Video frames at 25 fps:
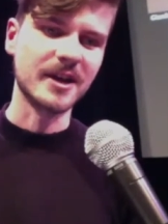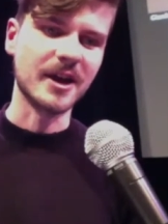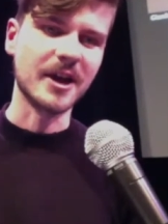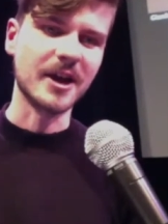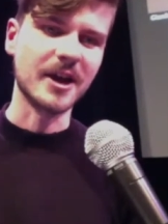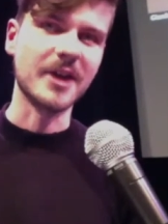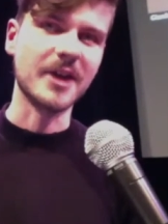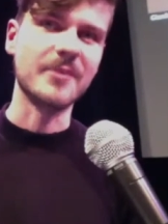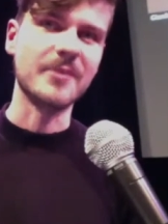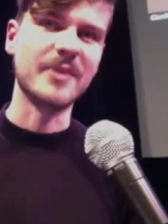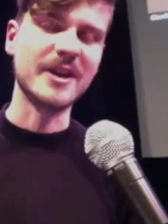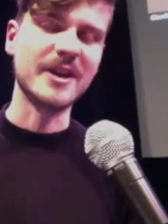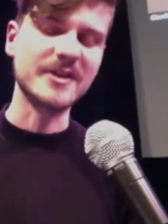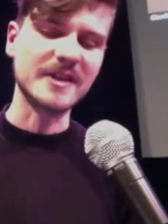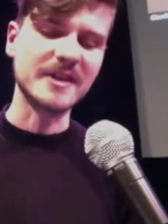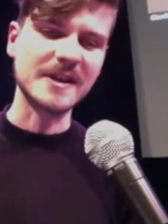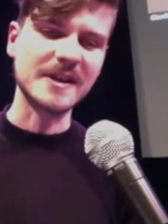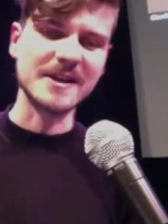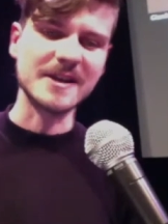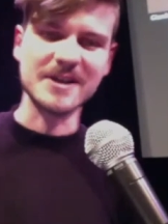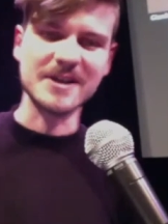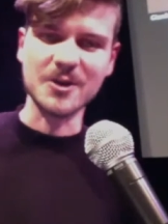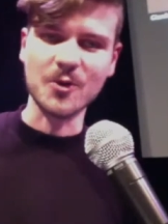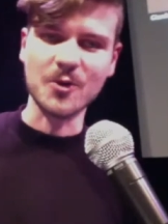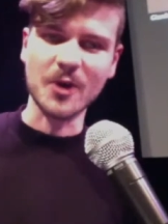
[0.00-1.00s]

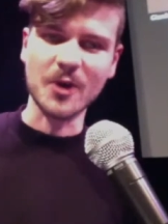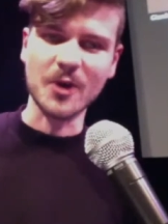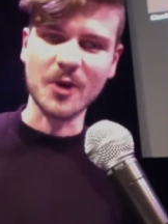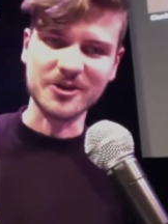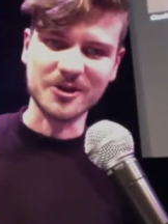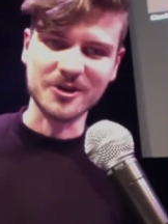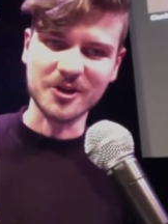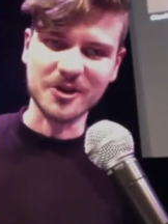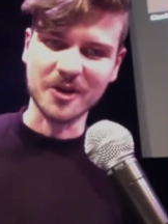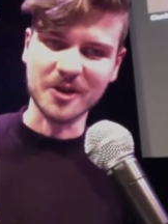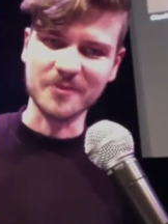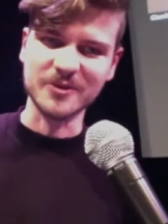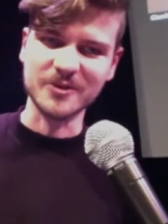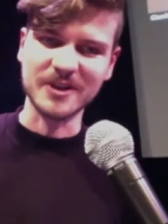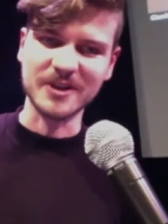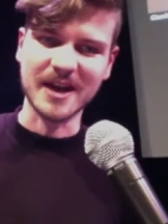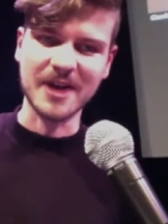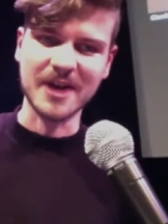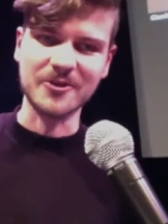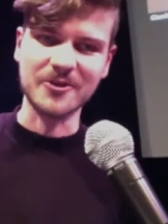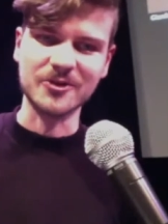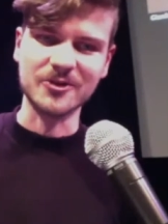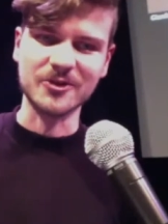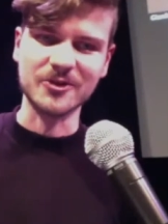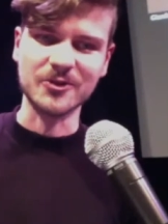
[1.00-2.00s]
Basically, the question comes
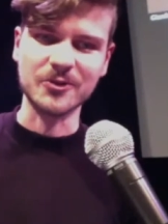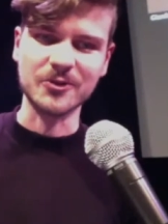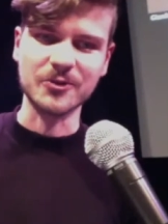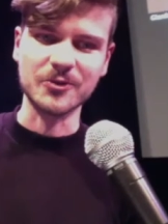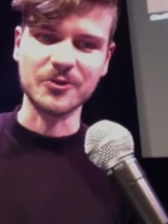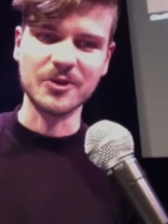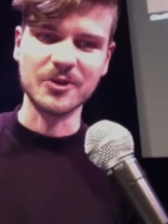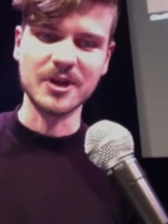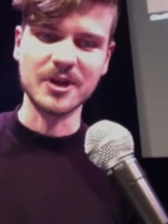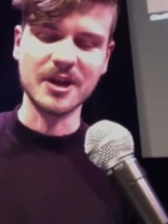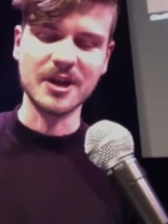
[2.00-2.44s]
down to